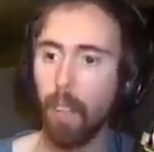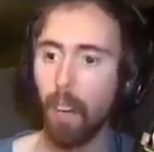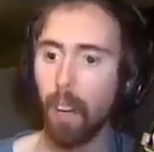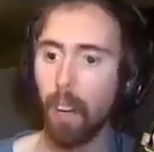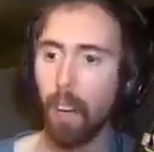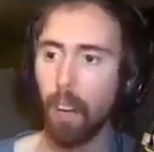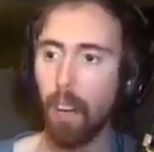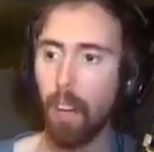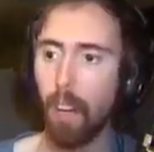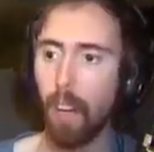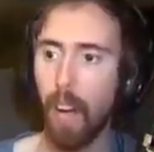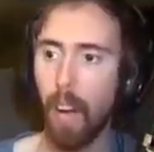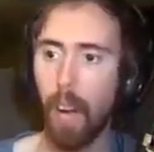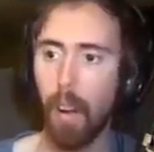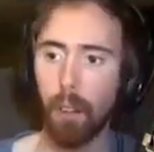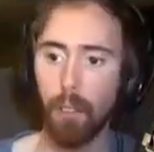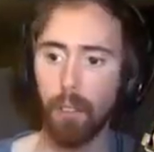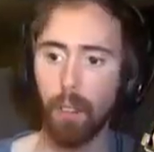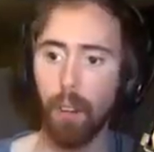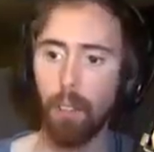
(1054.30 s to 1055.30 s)

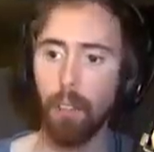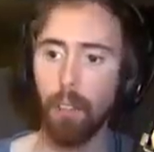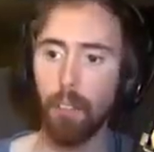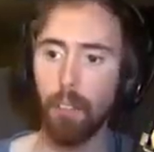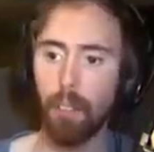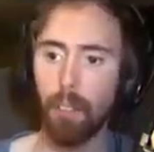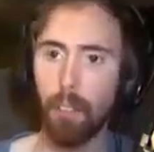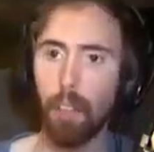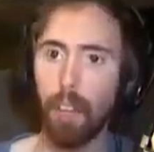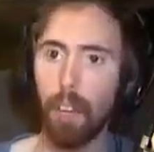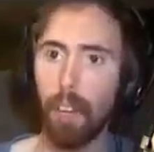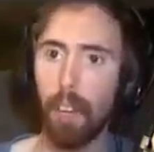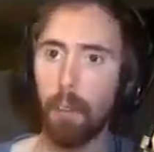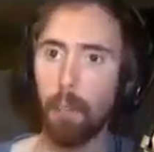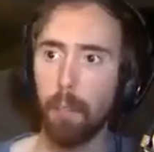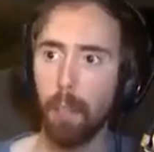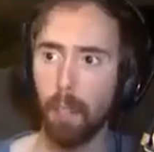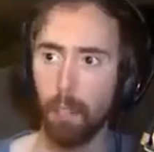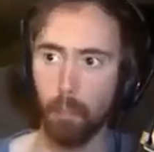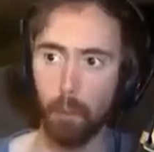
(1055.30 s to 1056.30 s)
I'd love to see that,
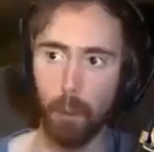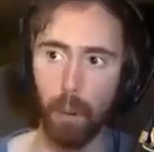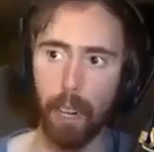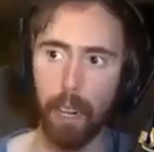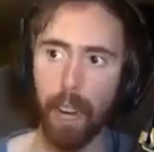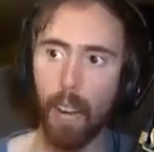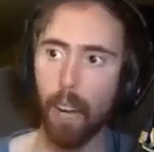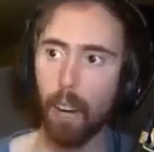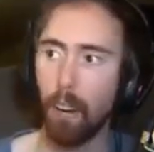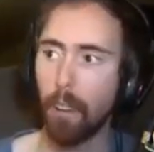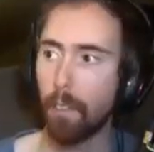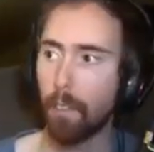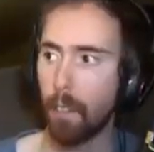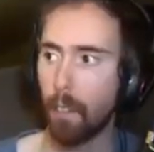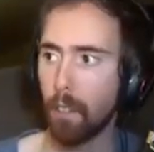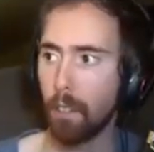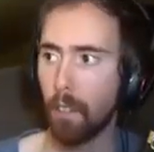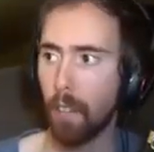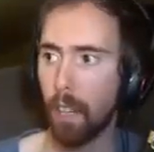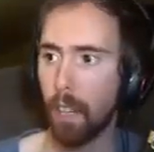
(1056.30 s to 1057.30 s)
because right now it
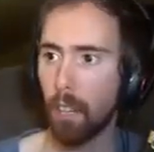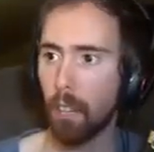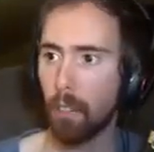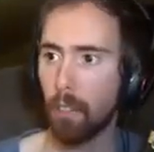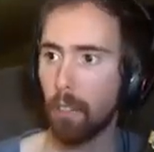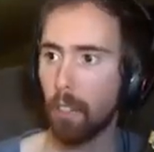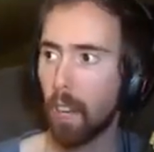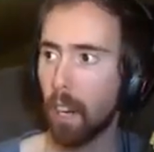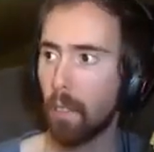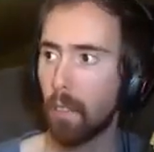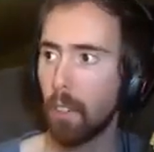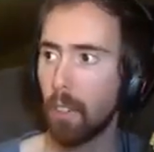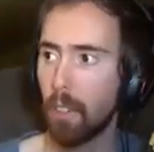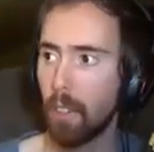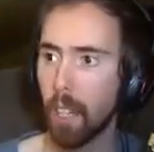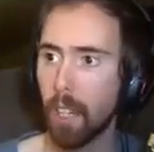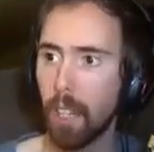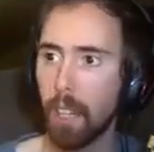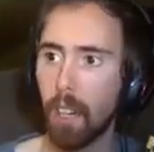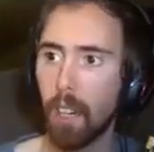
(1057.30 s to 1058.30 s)
feels like there's not
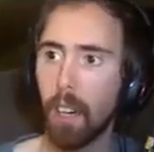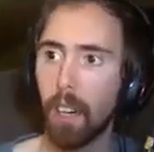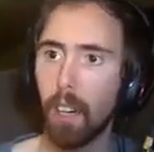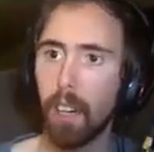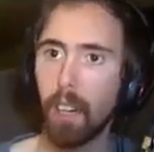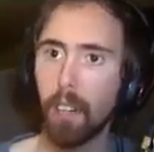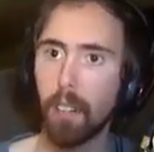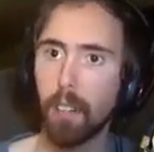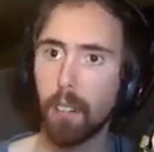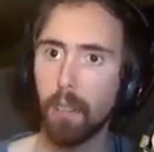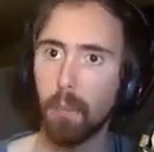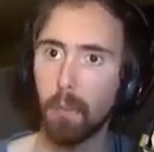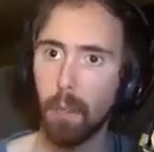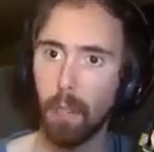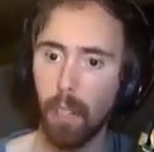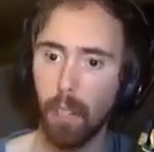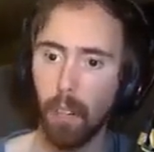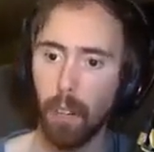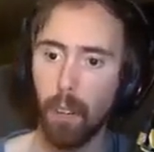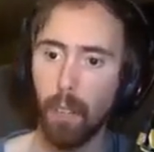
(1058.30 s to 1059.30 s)
really, what do
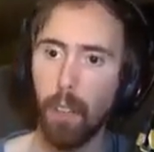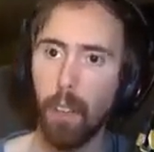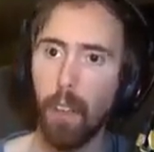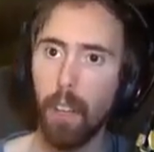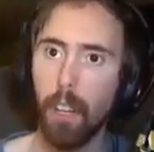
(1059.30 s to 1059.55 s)
you call it?